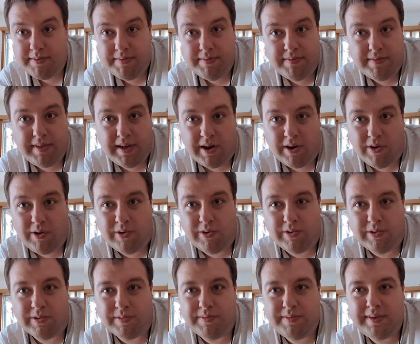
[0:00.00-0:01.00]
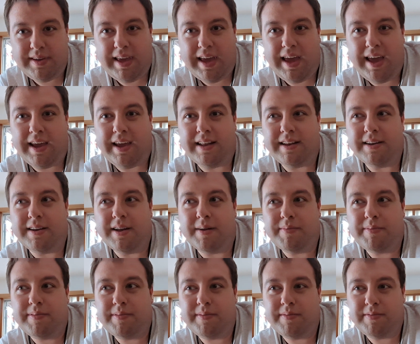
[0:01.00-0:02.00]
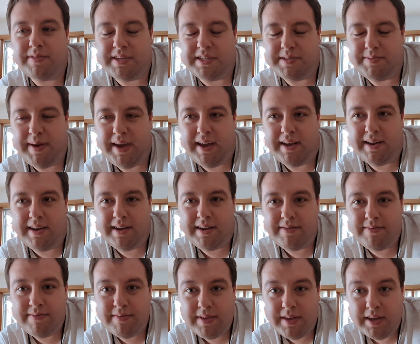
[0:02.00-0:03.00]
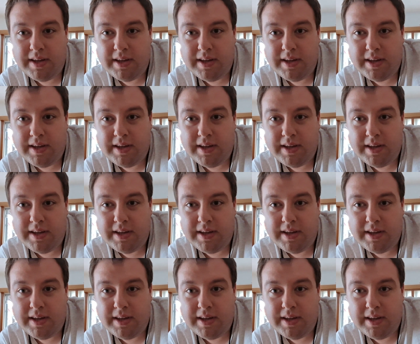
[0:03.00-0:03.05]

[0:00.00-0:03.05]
their whole gang ended up disbanding.